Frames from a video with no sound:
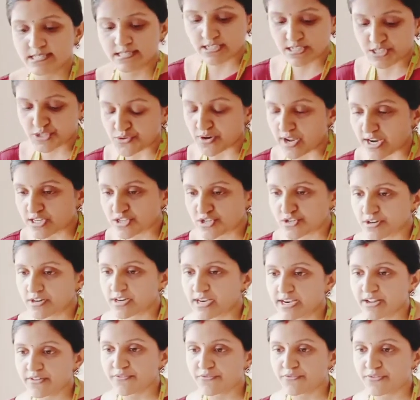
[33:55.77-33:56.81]
the
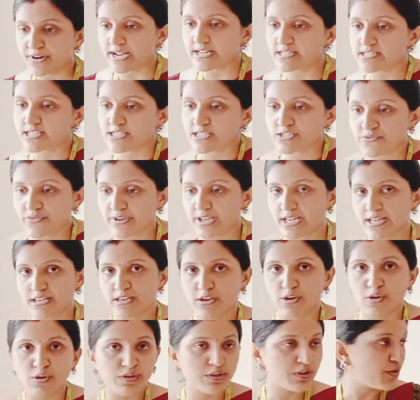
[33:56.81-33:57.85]
structural differences we'll
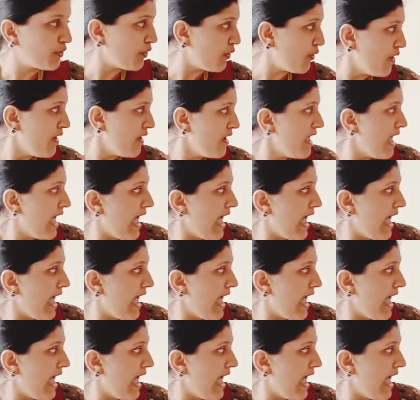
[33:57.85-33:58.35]
look through,